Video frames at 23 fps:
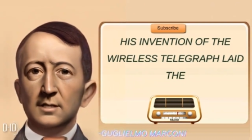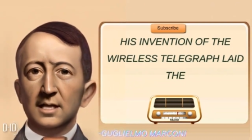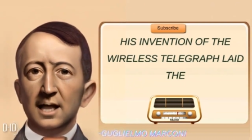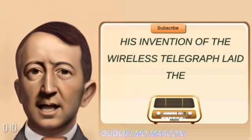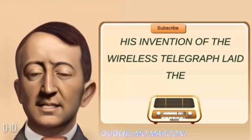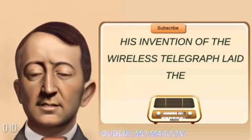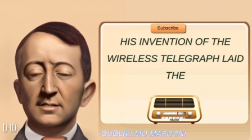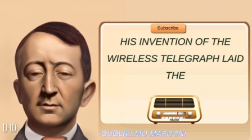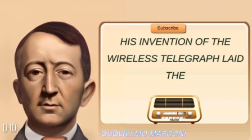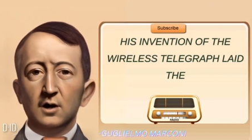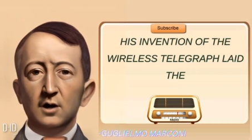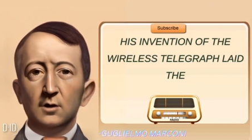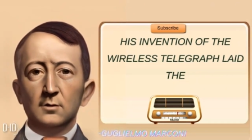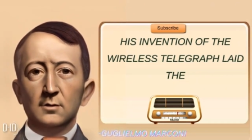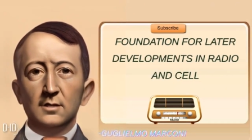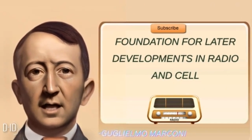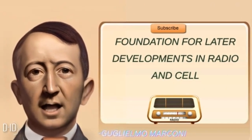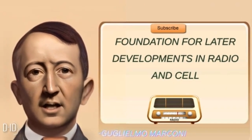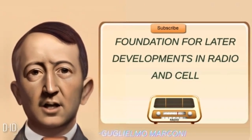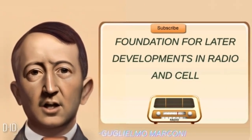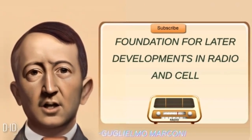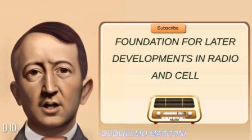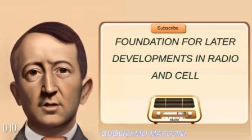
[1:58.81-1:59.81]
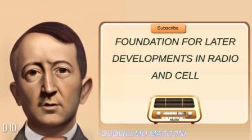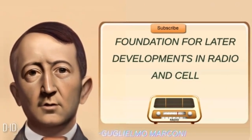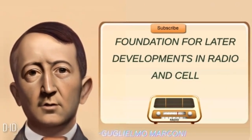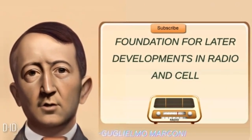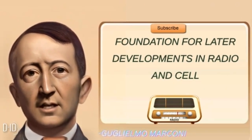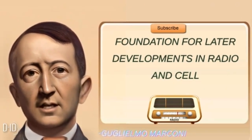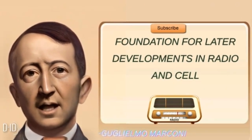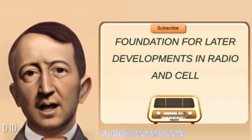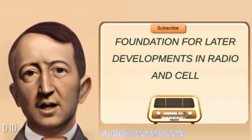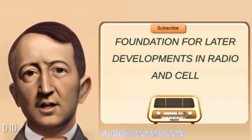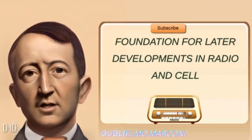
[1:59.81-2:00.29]
laid the foundation
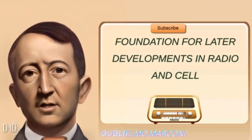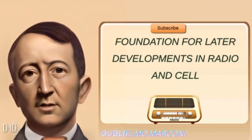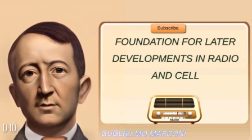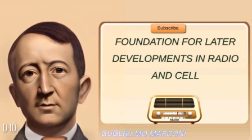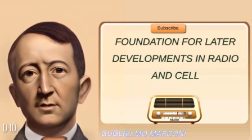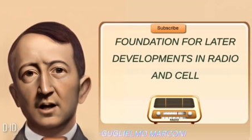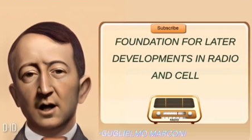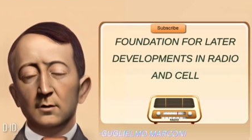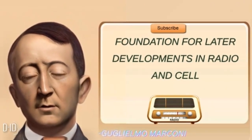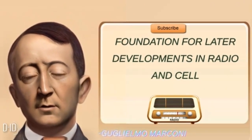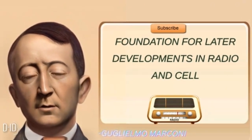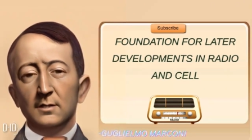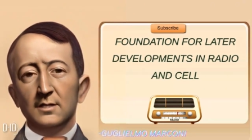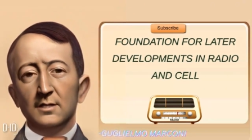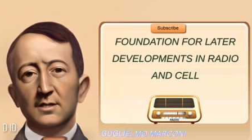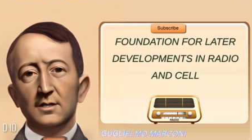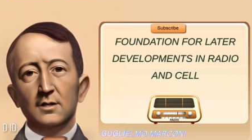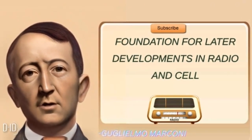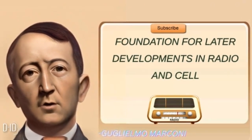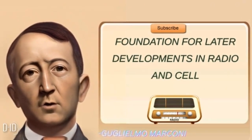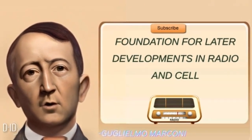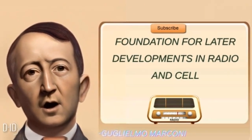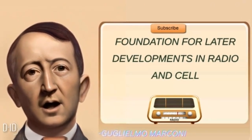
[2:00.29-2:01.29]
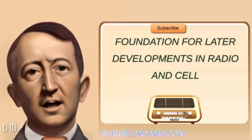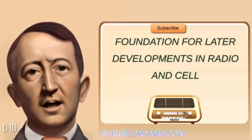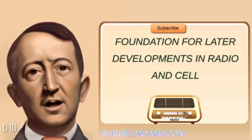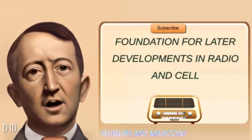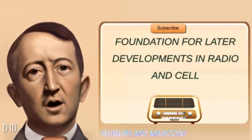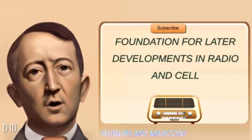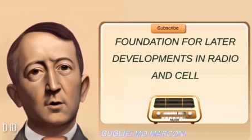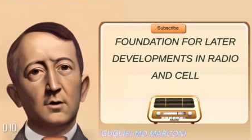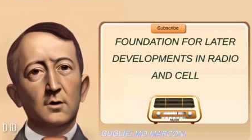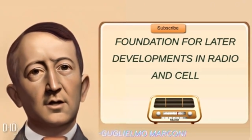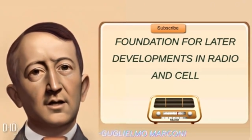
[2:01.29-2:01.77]
for later developments in
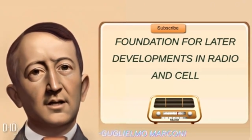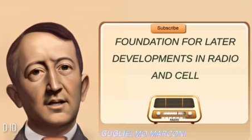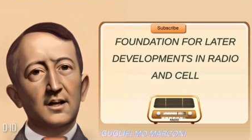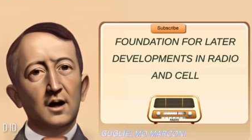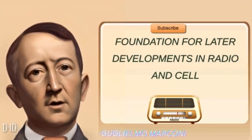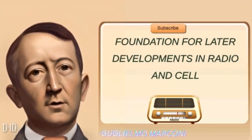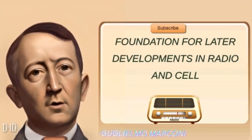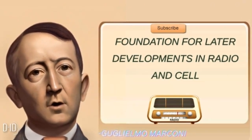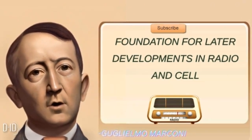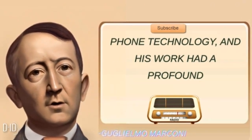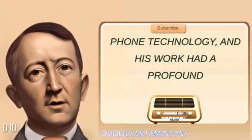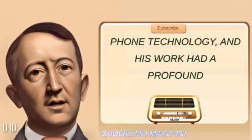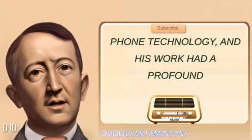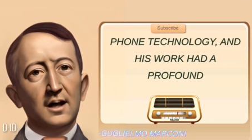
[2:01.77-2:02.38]
radio and cell phone